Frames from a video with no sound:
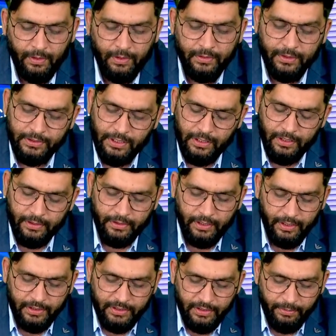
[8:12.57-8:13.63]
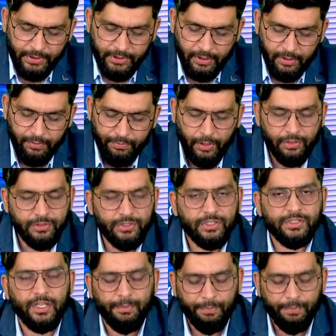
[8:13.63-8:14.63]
The third semester follows the same